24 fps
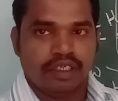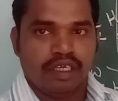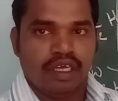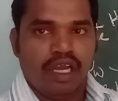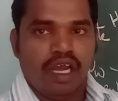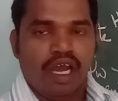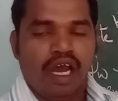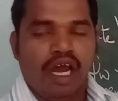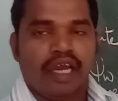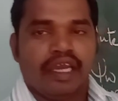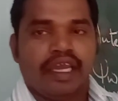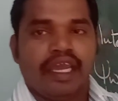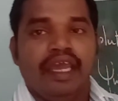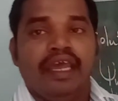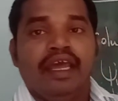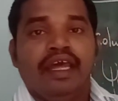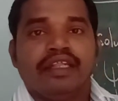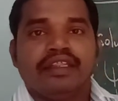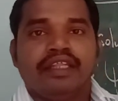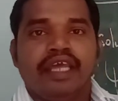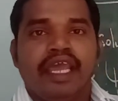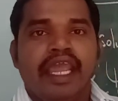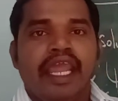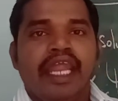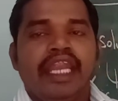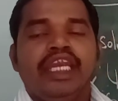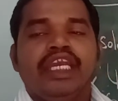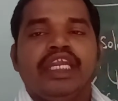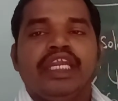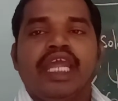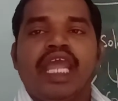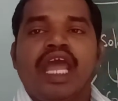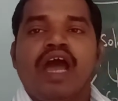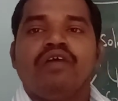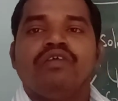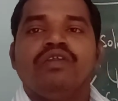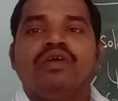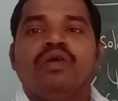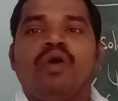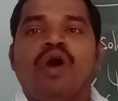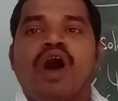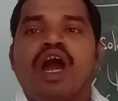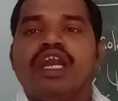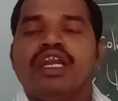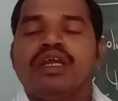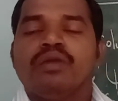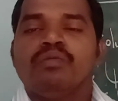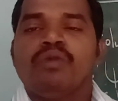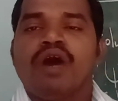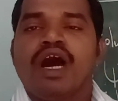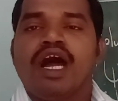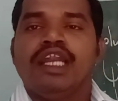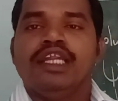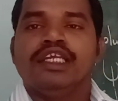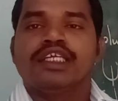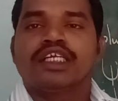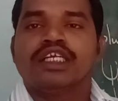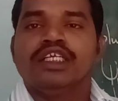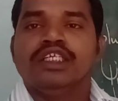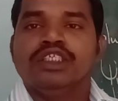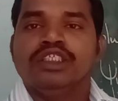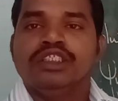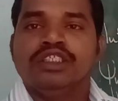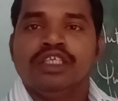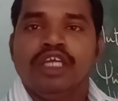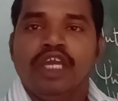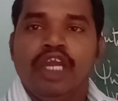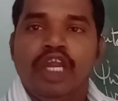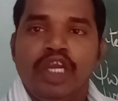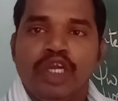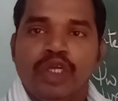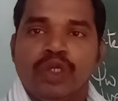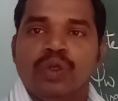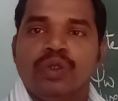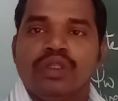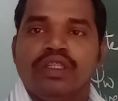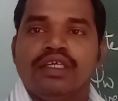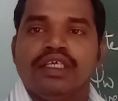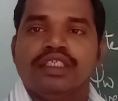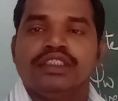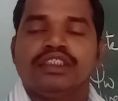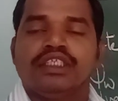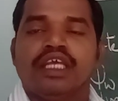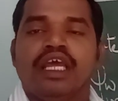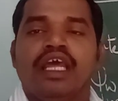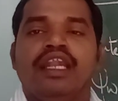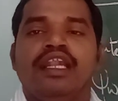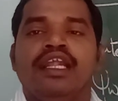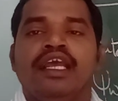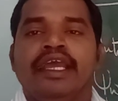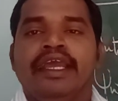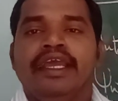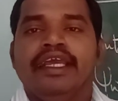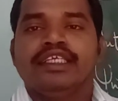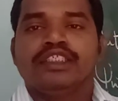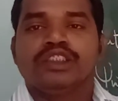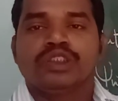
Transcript: Okay, the entry of the water molecule into the cell is